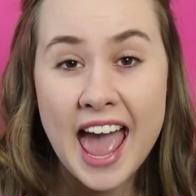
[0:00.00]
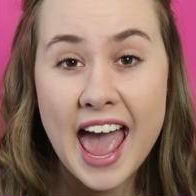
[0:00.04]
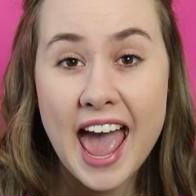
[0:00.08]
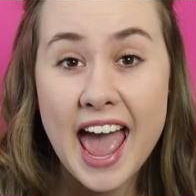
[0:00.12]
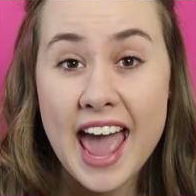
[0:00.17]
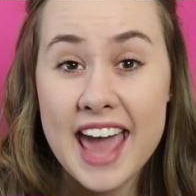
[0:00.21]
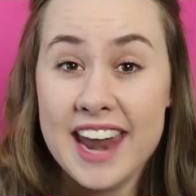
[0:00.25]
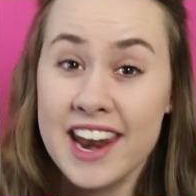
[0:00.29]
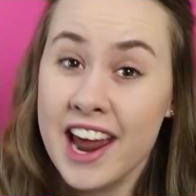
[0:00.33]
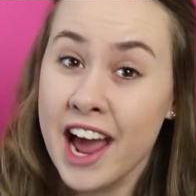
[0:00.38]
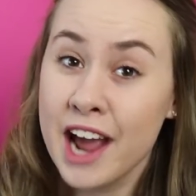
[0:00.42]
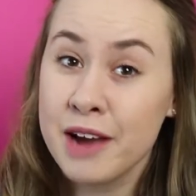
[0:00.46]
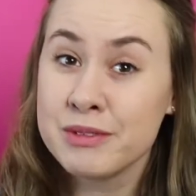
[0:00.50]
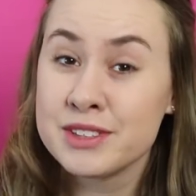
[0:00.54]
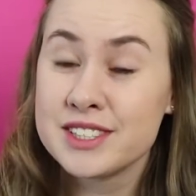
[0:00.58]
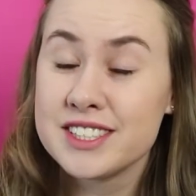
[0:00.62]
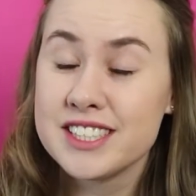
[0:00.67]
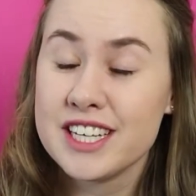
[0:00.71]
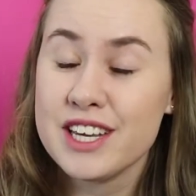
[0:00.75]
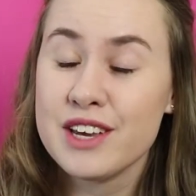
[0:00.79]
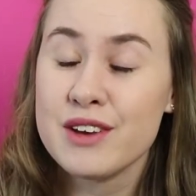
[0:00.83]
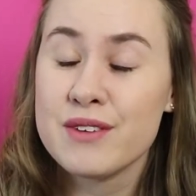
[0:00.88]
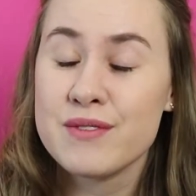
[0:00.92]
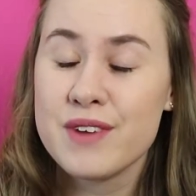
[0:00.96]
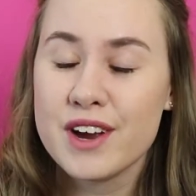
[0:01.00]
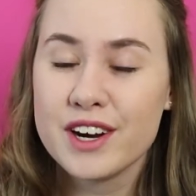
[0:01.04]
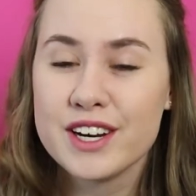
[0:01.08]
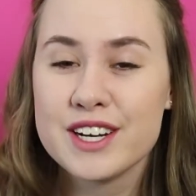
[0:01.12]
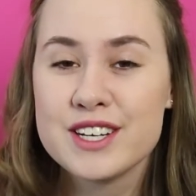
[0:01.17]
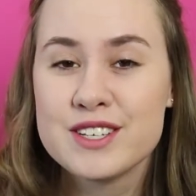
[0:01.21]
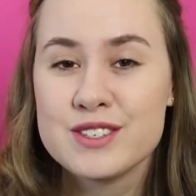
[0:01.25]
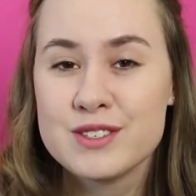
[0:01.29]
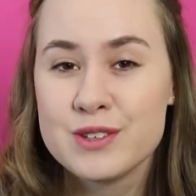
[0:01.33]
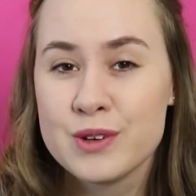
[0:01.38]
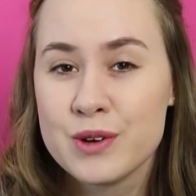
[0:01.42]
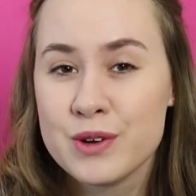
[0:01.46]
and I will see you very
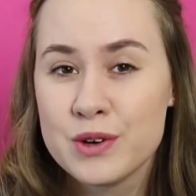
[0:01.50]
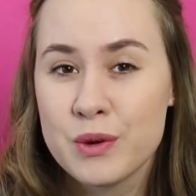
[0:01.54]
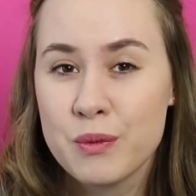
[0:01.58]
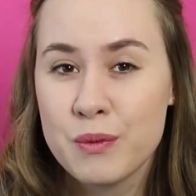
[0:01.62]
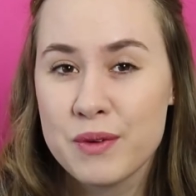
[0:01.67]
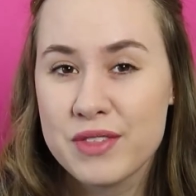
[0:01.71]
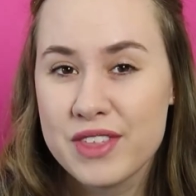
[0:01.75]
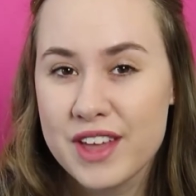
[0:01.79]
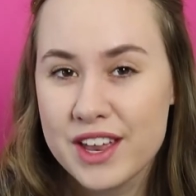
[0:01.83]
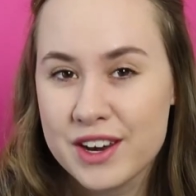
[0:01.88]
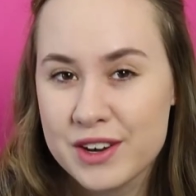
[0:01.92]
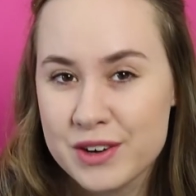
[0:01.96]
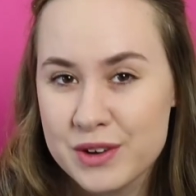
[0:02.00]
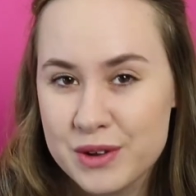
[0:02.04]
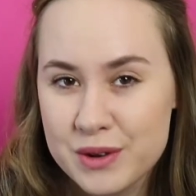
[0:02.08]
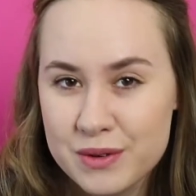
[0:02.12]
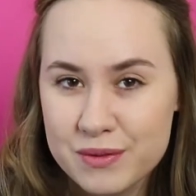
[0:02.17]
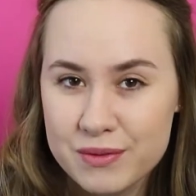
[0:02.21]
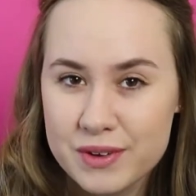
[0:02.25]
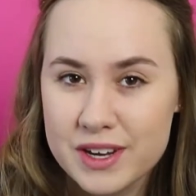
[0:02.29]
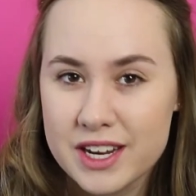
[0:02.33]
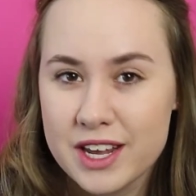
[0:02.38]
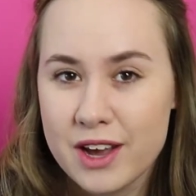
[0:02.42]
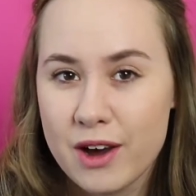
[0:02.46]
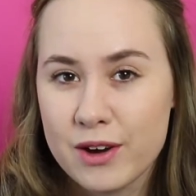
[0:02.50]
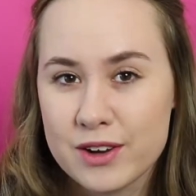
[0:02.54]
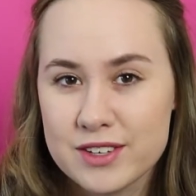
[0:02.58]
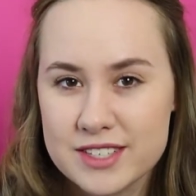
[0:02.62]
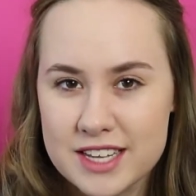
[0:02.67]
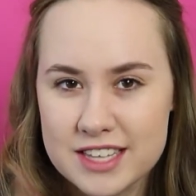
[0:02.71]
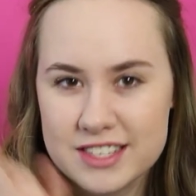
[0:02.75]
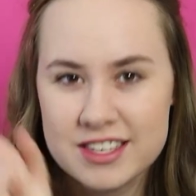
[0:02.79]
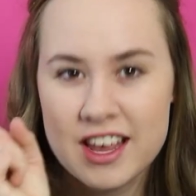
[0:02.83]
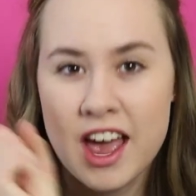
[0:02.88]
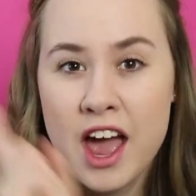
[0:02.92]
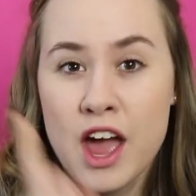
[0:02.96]
soon with a new video, because
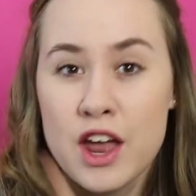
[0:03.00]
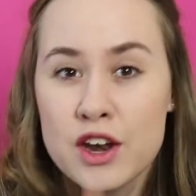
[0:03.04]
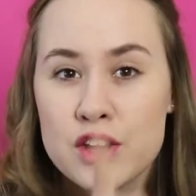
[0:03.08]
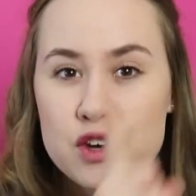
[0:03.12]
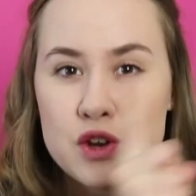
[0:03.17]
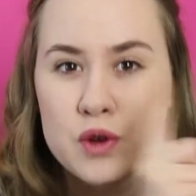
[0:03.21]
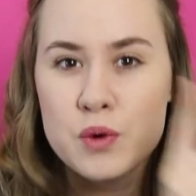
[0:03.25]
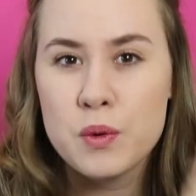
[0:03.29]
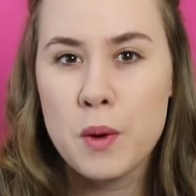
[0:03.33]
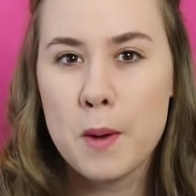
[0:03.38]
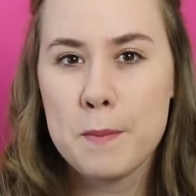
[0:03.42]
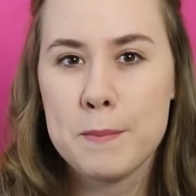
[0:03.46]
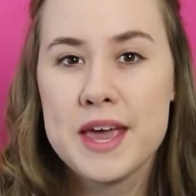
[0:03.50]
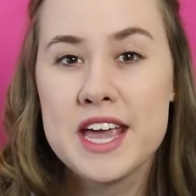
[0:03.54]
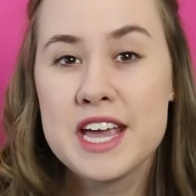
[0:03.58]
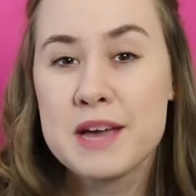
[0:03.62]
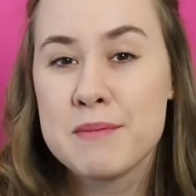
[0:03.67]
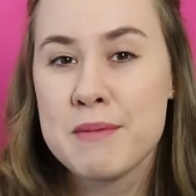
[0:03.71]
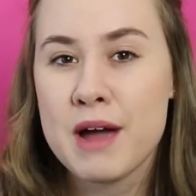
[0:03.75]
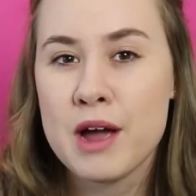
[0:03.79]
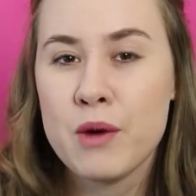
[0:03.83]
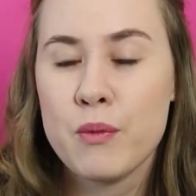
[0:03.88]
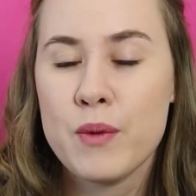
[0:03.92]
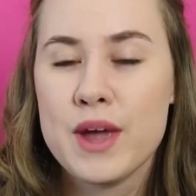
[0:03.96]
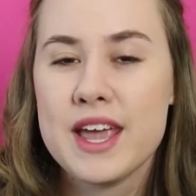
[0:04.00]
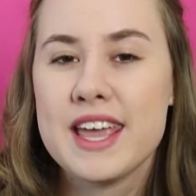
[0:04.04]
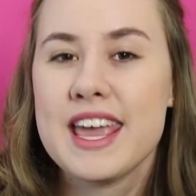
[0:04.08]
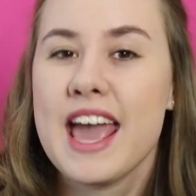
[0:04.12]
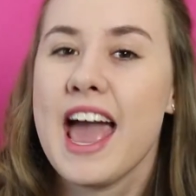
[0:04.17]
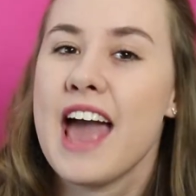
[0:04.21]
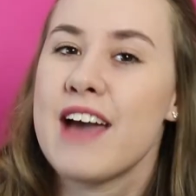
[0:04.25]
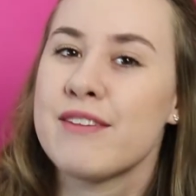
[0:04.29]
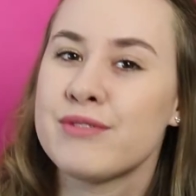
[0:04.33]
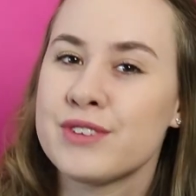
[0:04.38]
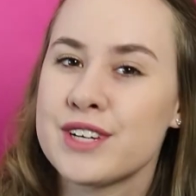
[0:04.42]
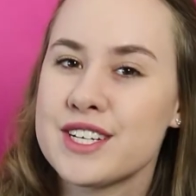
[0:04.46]
there's new peek at my
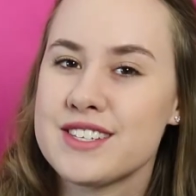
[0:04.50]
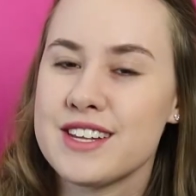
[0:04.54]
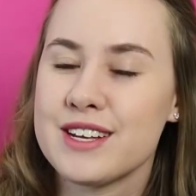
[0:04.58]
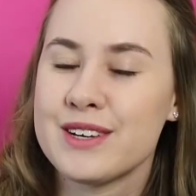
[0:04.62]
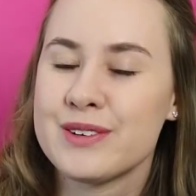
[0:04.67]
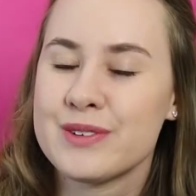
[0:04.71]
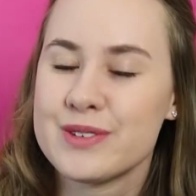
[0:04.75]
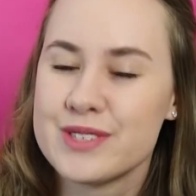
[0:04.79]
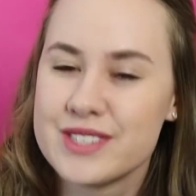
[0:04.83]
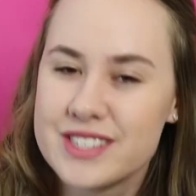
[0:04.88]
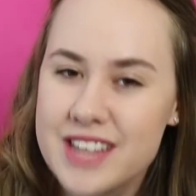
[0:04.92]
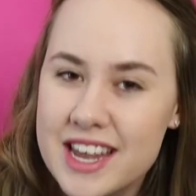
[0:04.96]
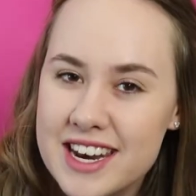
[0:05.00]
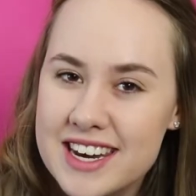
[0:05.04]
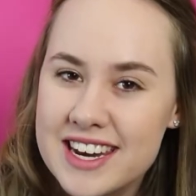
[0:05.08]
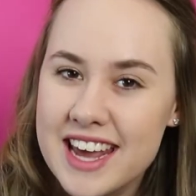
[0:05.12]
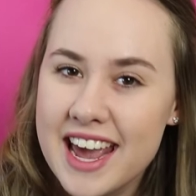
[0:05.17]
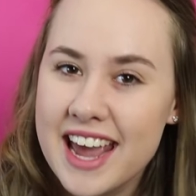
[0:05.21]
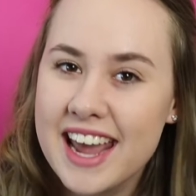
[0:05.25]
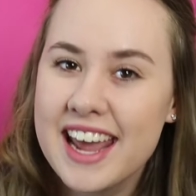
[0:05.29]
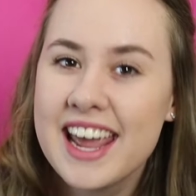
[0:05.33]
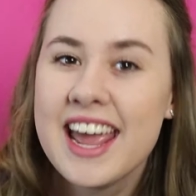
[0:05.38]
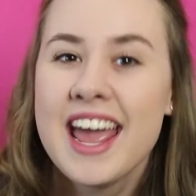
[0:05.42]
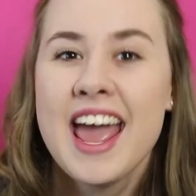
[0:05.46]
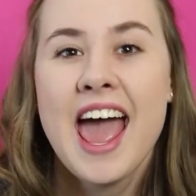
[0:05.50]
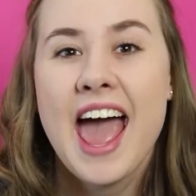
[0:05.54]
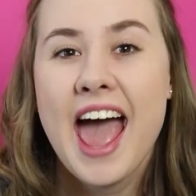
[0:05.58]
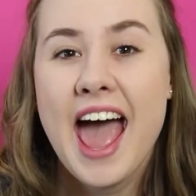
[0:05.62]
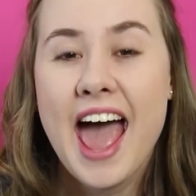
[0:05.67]
week every single Sunday.